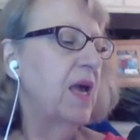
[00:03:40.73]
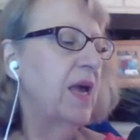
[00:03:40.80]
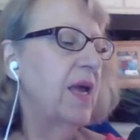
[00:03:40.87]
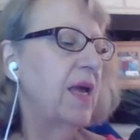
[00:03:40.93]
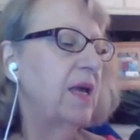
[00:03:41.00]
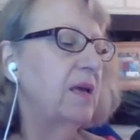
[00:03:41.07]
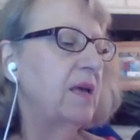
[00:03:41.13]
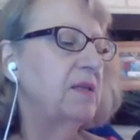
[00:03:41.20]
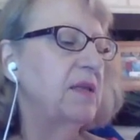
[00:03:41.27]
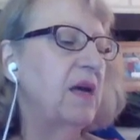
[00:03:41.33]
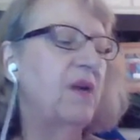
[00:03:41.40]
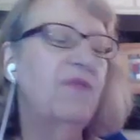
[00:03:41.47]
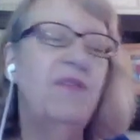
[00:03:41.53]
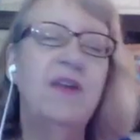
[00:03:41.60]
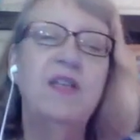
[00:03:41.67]
And
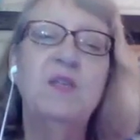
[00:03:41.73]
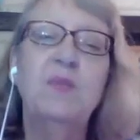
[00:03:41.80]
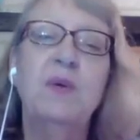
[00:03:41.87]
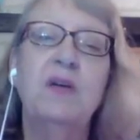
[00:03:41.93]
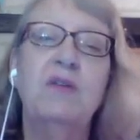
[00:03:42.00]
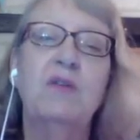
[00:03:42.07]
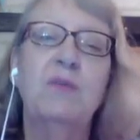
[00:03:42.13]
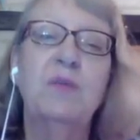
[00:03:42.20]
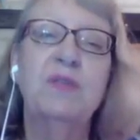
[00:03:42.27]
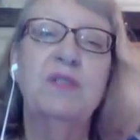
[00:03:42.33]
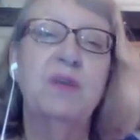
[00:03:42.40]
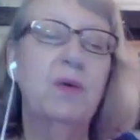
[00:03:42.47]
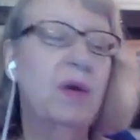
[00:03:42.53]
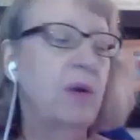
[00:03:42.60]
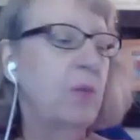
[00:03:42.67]
a Facebook group
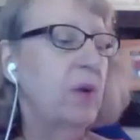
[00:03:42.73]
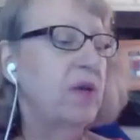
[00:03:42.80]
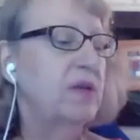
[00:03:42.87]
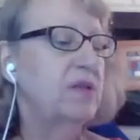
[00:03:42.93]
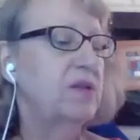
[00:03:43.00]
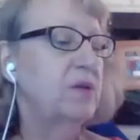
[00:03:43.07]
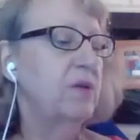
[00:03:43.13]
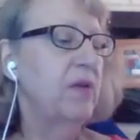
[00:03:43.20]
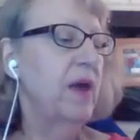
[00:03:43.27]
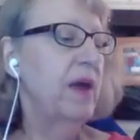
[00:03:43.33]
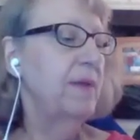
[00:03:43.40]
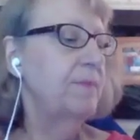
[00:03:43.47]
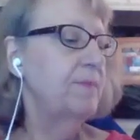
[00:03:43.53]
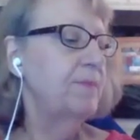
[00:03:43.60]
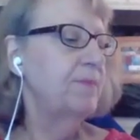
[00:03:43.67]
is a great way to do
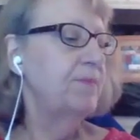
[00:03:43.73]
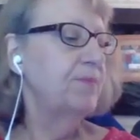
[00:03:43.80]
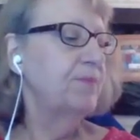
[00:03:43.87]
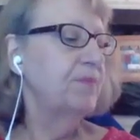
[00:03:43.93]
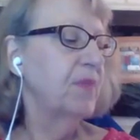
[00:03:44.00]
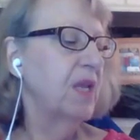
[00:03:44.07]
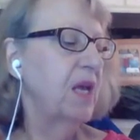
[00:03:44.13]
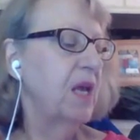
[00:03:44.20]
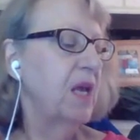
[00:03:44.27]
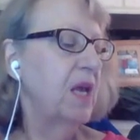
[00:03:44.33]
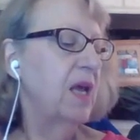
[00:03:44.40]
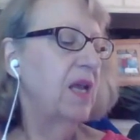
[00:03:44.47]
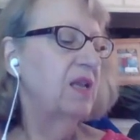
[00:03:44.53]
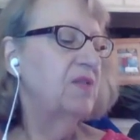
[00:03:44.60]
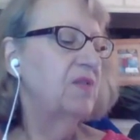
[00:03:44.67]
that.
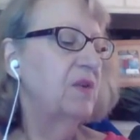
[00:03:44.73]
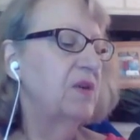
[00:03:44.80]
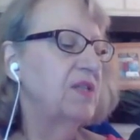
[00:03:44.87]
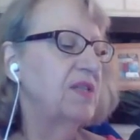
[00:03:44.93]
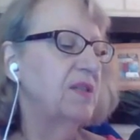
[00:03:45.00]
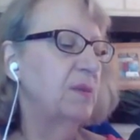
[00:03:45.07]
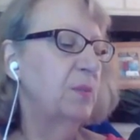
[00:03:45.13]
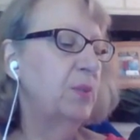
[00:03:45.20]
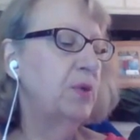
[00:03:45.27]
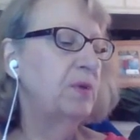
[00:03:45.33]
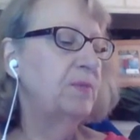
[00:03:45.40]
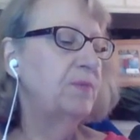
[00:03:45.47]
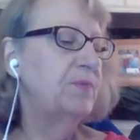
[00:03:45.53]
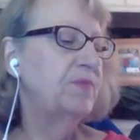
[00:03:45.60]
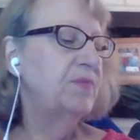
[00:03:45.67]
It's very
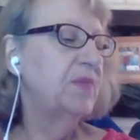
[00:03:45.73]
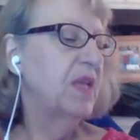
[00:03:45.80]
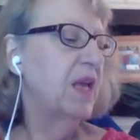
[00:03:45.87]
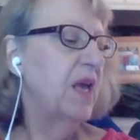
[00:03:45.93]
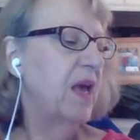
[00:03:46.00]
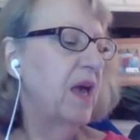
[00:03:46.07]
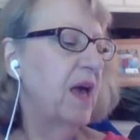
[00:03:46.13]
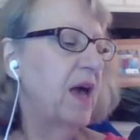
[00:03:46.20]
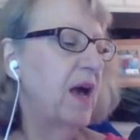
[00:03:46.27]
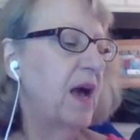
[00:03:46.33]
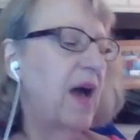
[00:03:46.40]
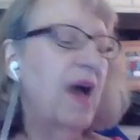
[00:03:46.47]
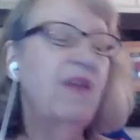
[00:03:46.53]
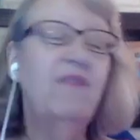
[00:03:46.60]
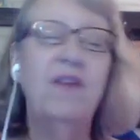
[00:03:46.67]
simple.
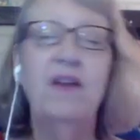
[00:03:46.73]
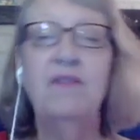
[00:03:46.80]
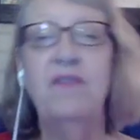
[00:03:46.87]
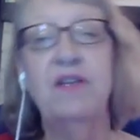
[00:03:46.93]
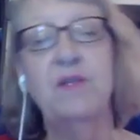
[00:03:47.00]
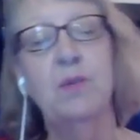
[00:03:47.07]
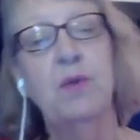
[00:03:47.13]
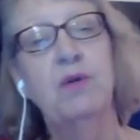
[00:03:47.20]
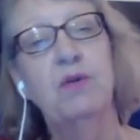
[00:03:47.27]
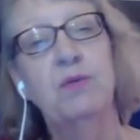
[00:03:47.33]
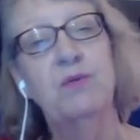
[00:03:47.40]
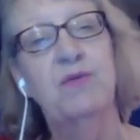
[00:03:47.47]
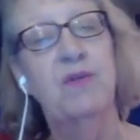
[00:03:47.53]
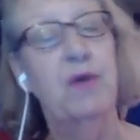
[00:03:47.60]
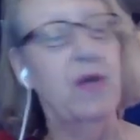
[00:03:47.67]
I find Facebook
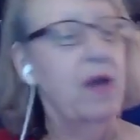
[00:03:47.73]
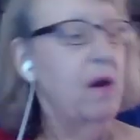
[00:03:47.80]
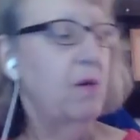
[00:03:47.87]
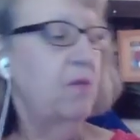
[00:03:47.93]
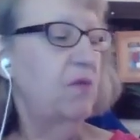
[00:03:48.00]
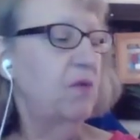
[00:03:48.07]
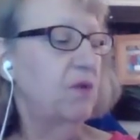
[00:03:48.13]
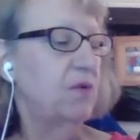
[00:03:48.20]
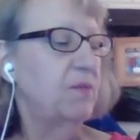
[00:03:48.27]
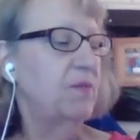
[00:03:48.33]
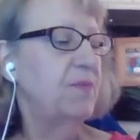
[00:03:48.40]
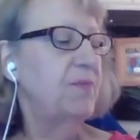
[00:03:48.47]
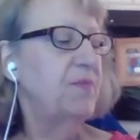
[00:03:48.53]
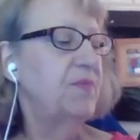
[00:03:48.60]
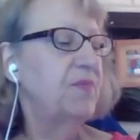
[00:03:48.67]
groups very helpful.
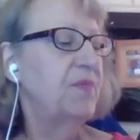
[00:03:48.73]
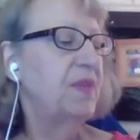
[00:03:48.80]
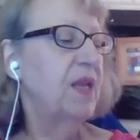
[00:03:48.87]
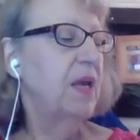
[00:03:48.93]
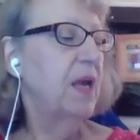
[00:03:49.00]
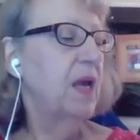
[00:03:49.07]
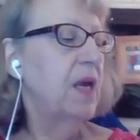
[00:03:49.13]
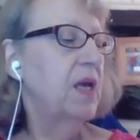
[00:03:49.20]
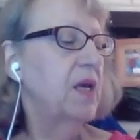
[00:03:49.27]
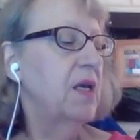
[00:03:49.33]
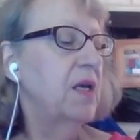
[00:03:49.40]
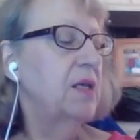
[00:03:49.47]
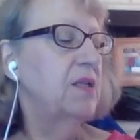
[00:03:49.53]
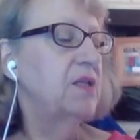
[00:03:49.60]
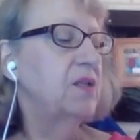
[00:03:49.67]

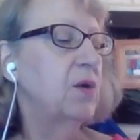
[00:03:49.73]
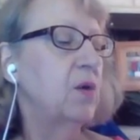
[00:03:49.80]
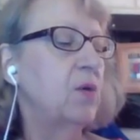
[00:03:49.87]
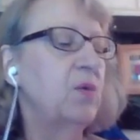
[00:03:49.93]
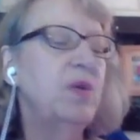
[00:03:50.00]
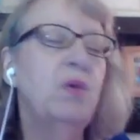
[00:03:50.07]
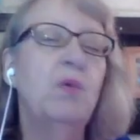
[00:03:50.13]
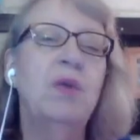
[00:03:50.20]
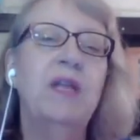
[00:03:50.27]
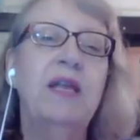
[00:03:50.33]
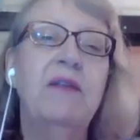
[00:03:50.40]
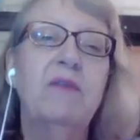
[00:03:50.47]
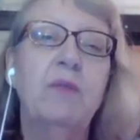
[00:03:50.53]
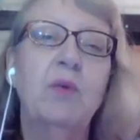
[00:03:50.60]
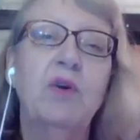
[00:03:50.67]
So you want to
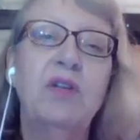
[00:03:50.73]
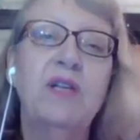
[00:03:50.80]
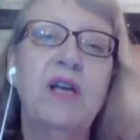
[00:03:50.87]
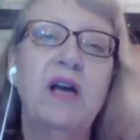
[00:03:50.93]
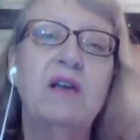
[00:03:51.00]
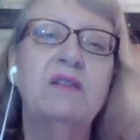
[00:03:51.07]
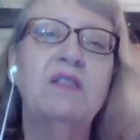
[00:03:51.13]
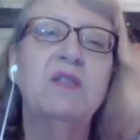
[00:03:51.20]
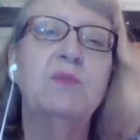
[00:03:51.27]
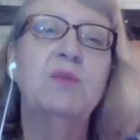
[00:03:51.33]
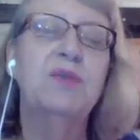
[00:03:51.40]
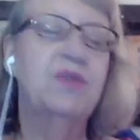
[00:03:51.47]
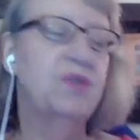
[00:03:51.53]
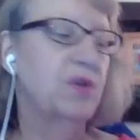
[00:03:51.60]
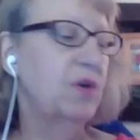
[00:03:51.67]
give them good
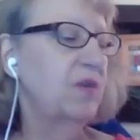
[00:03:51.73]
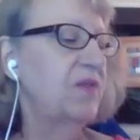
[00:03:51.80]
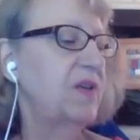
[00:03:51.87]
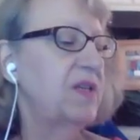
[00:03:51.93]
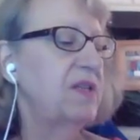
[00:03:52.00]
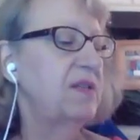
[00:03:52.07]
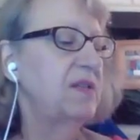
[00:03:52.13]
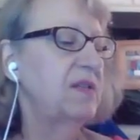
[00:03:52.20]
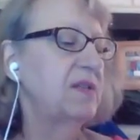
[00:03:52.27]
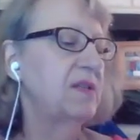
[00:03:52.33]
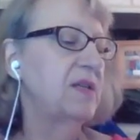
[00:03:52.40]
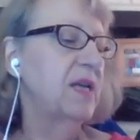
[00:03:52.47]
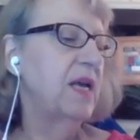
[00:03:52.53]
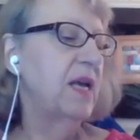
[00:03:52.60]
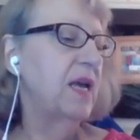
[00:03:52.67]
customer service.
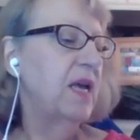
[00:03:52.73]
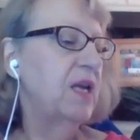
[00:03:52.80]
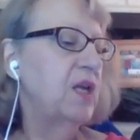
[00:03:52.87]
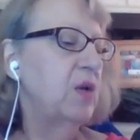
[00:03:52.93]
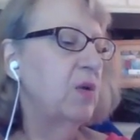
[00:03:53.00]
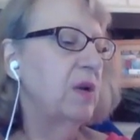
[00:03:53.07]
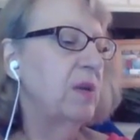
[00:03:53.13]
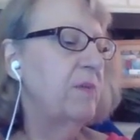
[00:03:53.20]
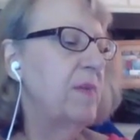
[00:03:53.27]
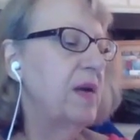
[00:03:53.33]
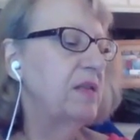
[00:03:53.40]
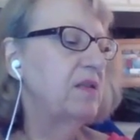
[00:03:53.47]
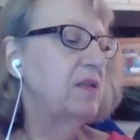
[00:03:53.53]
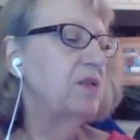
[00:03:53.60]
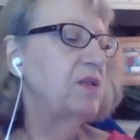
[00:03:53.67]
You want to
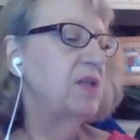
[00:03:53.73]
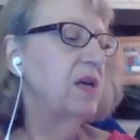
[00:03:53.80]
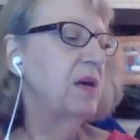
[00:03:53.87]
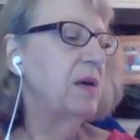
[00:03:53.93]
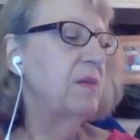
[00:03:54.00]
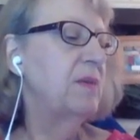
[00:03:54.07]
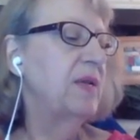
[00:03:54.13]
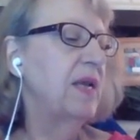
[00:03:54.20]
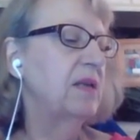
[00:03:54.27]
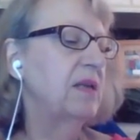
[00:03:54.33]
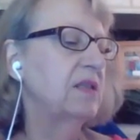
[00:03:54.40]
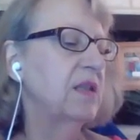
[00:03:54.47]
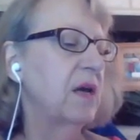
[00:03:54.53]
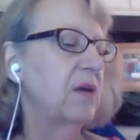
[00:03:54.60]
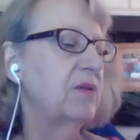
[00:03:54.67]
message them and
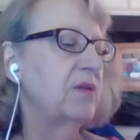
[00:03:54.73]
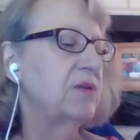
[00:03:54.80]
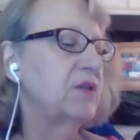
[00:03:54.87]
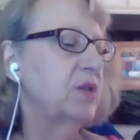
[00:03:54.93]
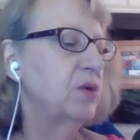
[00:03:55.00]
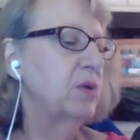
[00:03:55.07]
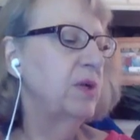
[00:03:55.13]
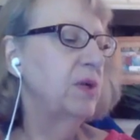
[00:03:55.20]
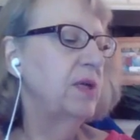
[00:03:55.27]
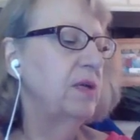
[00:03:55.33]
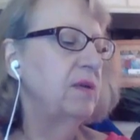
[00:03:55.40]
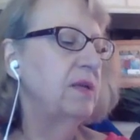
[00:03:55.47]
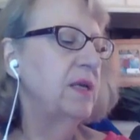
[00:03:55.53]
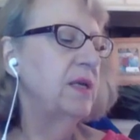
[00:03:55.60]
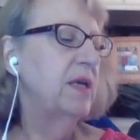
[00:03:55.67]
ask how they're
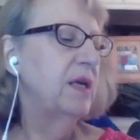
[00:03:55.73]
doing,